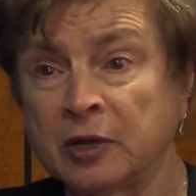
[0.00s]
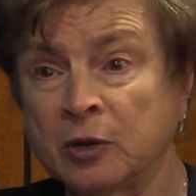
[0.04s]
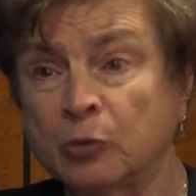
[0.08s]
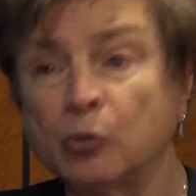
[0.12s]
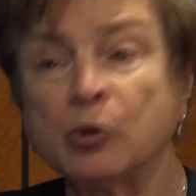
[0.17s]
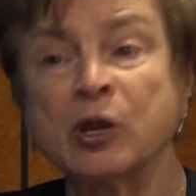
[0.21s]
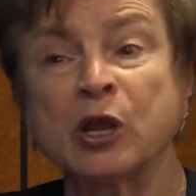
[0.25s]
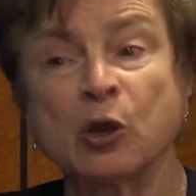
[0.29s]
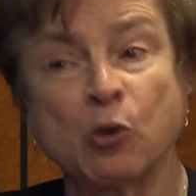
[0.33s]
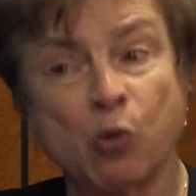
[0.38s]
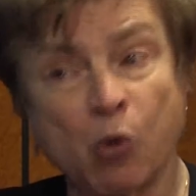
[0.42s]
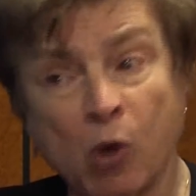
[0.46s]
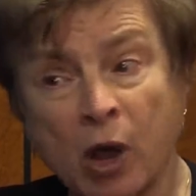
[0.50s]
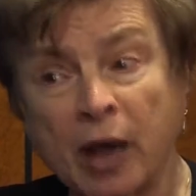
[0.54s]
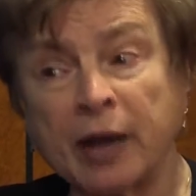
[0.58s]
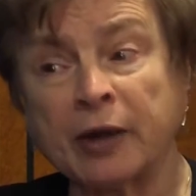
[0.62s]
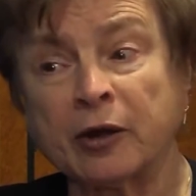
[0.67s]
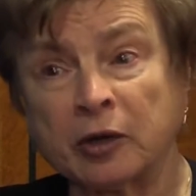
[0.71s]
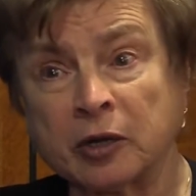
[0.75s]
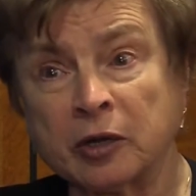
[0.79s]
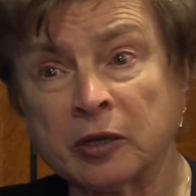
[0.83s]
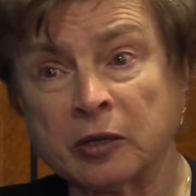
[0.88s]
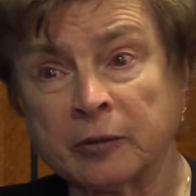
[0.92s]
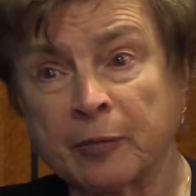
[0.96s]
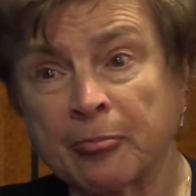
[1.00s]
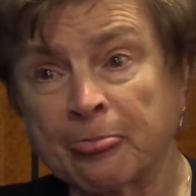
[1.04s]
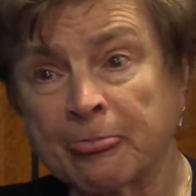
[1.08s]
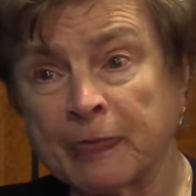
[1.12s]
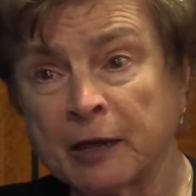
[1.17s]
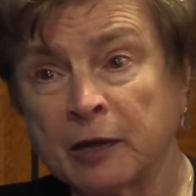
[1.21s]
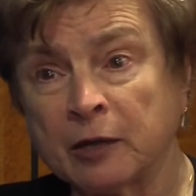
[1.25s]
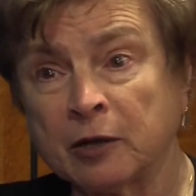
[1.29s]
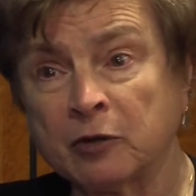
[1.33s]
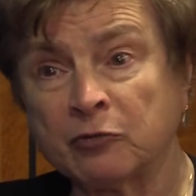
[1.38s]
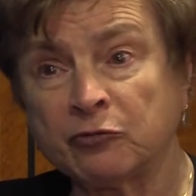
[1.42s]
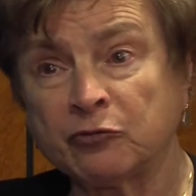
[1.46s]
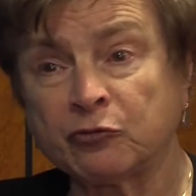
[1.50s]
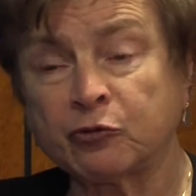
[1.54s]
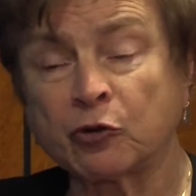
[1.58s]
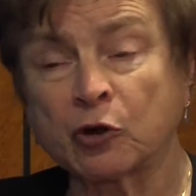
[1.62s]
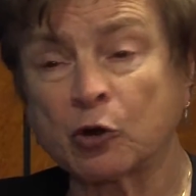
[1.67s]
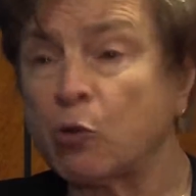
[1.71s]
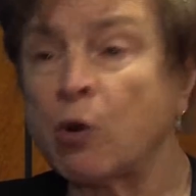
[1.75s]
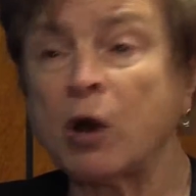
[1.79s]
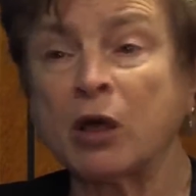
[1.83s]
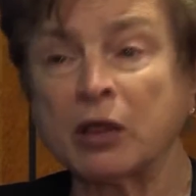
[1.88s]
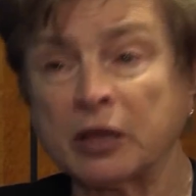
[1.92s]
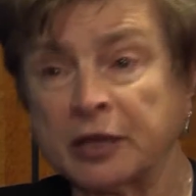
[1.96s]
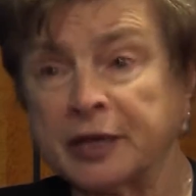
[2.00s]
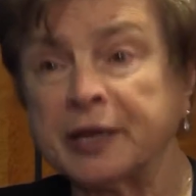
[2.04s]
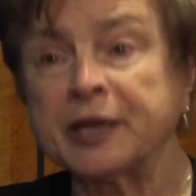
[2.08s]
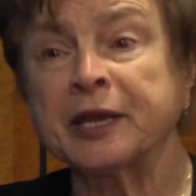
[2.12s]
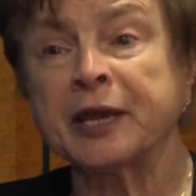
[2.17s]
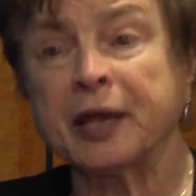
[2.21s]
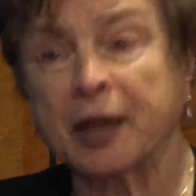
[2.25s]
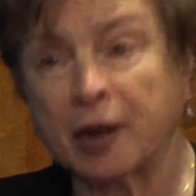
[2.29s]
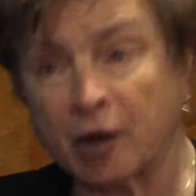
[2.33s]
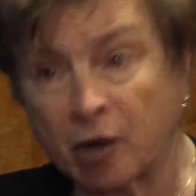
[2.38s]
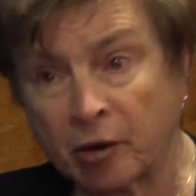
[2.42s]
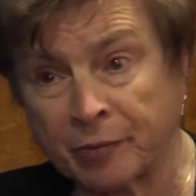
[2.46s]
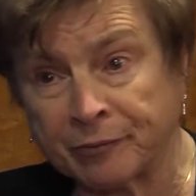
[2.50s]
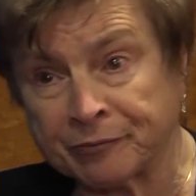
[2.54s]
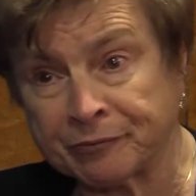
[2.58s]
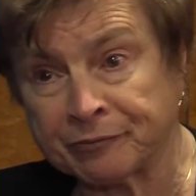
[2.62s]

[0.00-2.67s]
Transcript: required for quality care